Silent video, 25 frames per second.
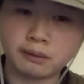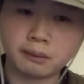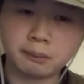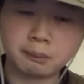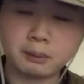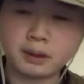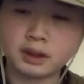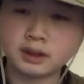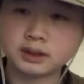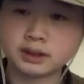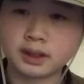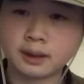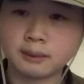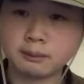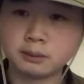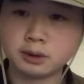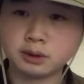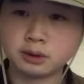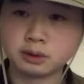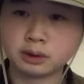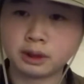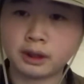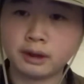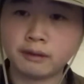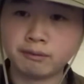of the best times to
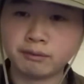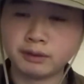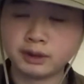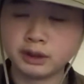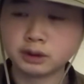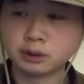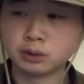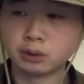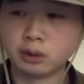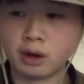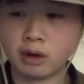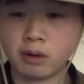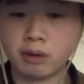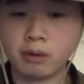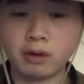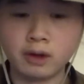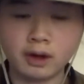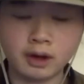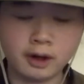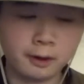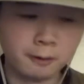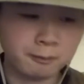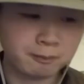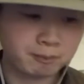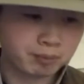trout fish,
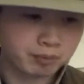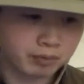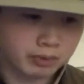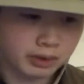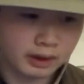while